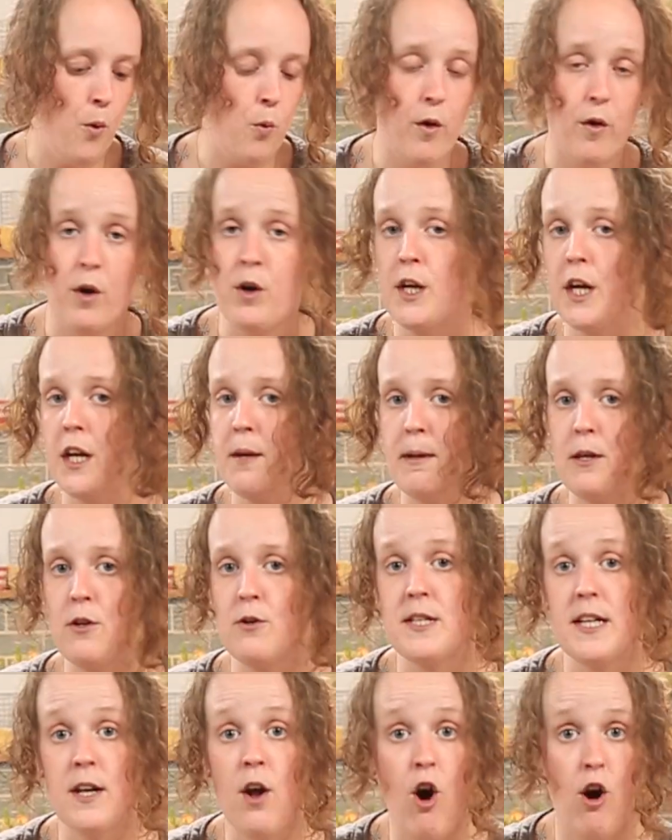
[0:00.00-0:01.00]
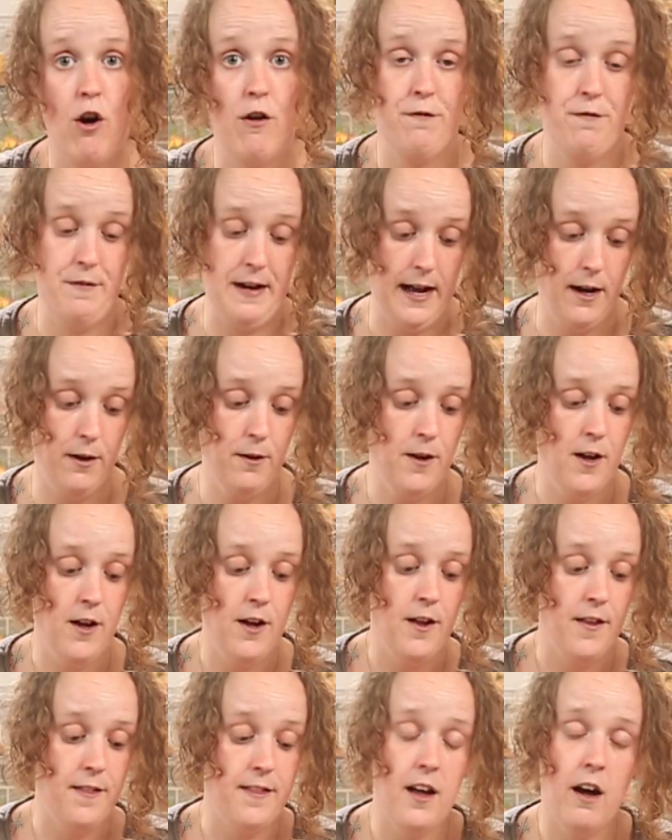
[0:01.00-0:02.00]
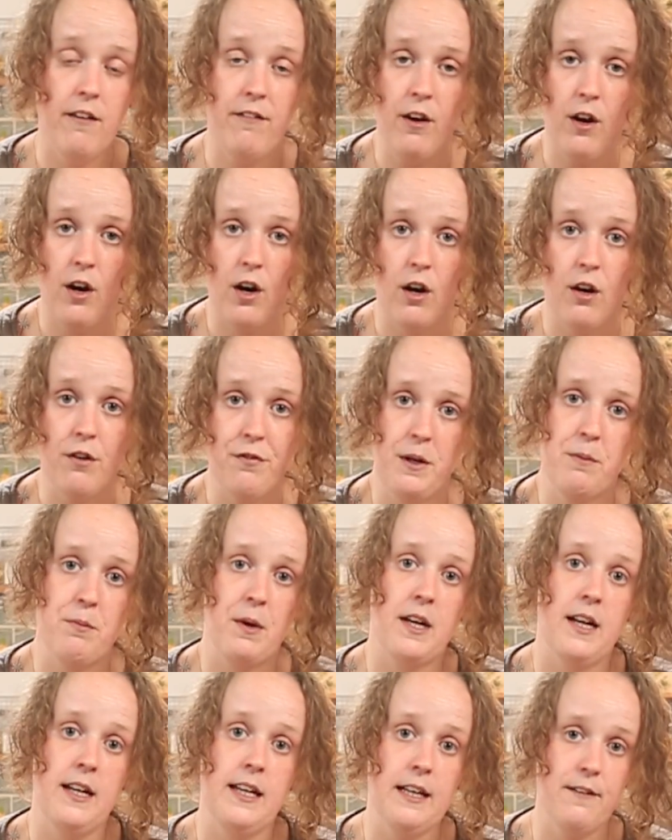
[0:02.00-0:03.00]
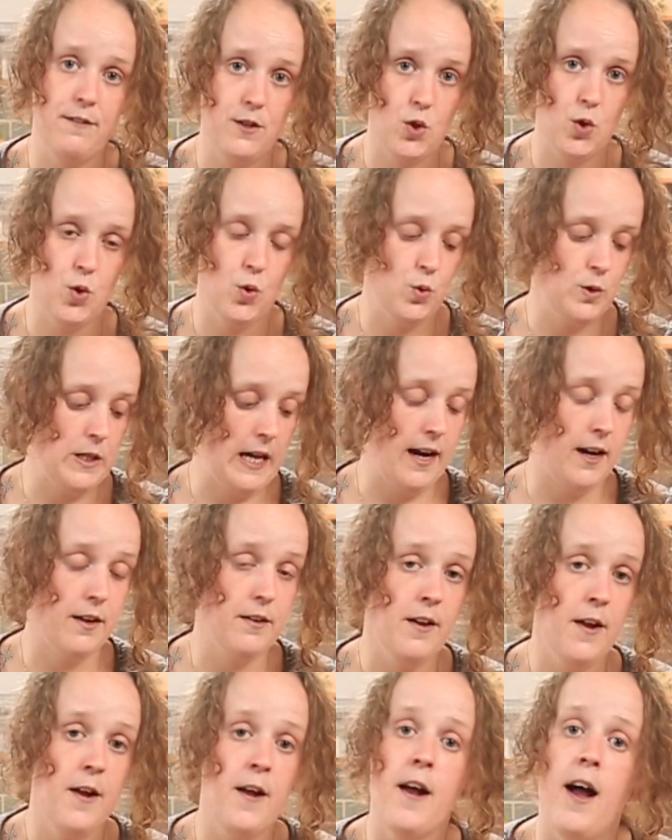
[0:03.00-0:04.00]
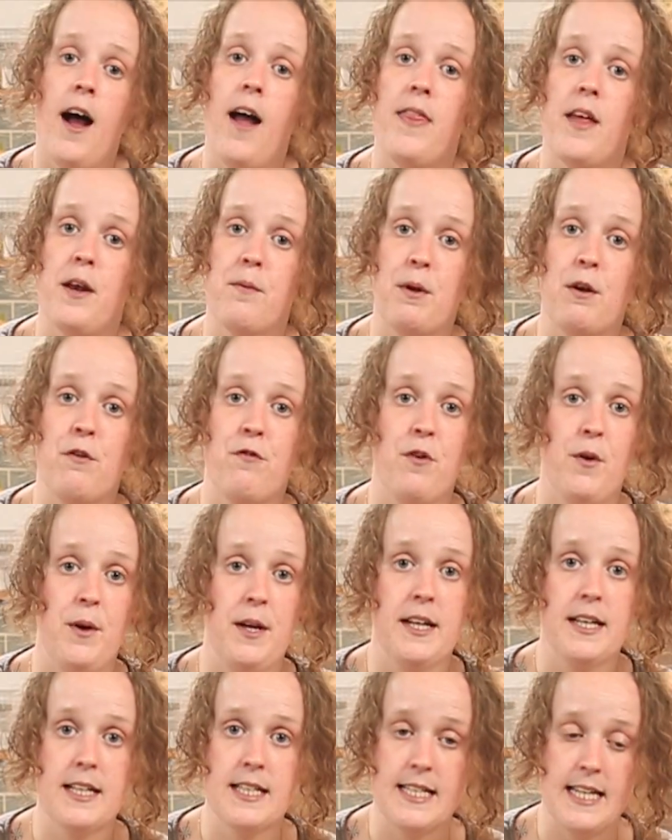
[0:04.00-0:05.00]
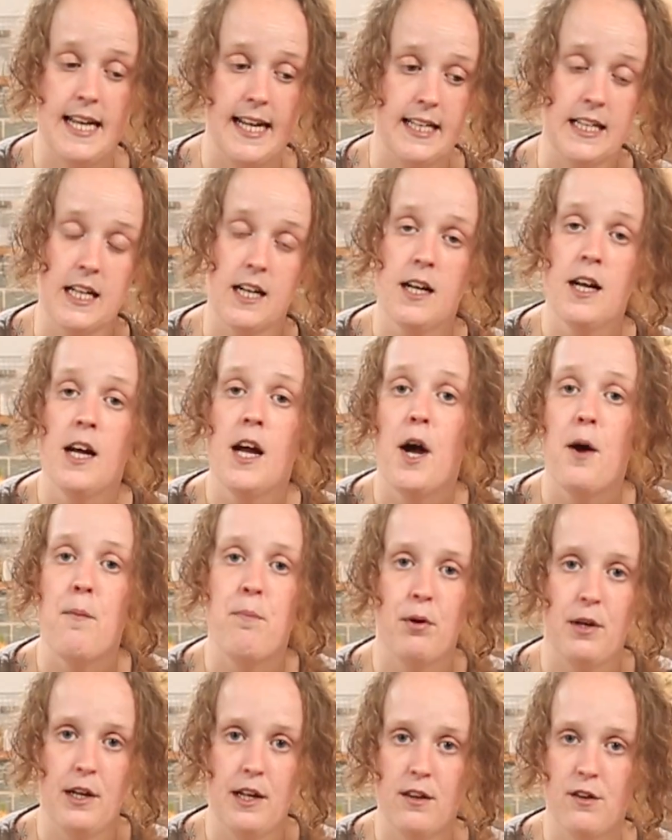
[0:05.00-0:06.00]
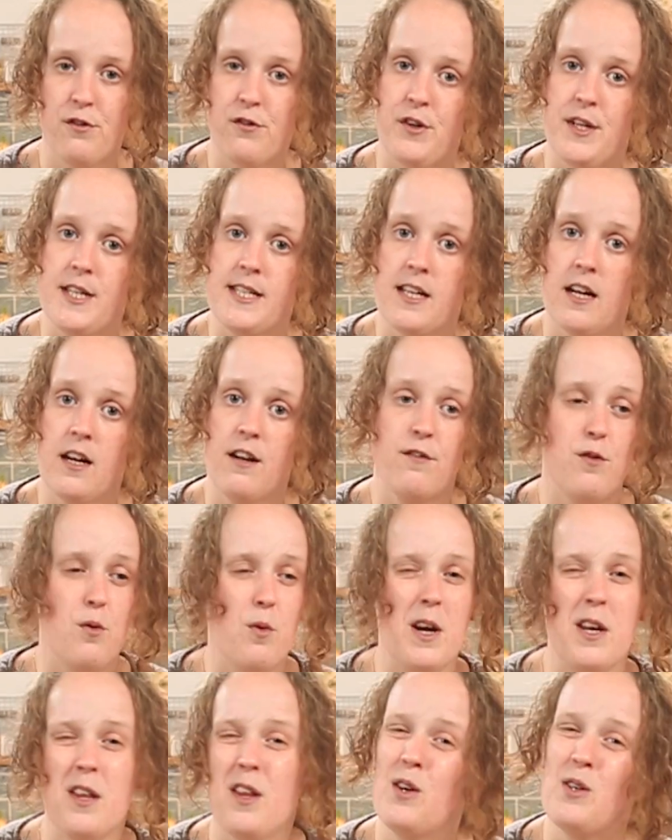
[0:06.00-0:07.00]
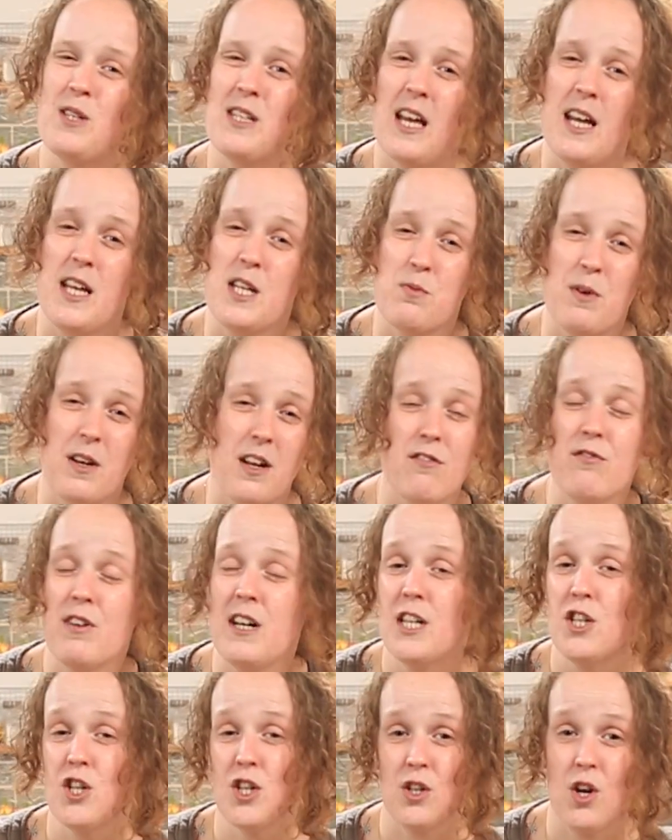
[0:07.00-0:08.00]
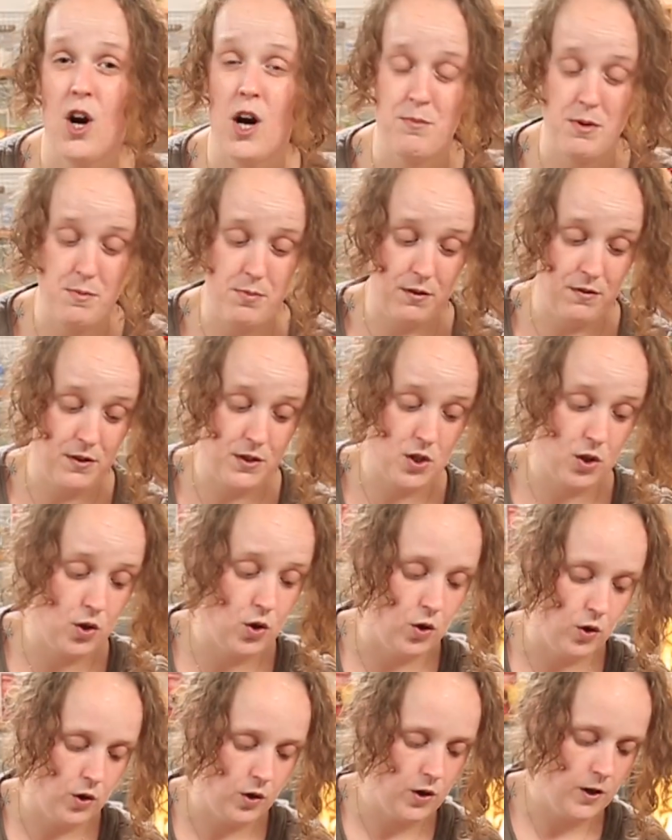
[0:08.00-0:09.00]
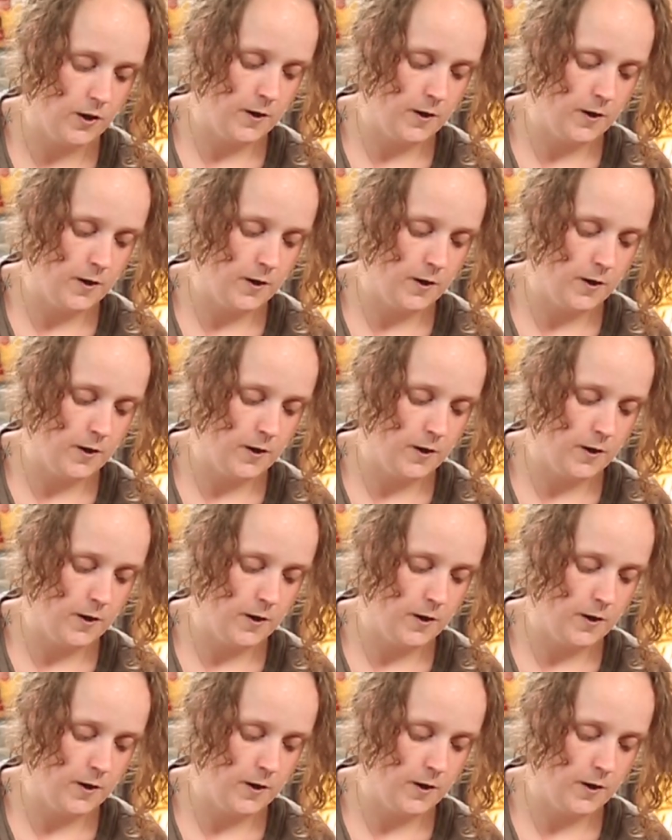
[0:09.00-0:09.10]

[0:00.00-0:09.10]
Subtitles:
we're only gonna be using half now. The other half, I'm gonna leave to cool down, and then I'm gonna throw it in a container and put it in the freezer for one of those days when I really just can't be bothered to cook.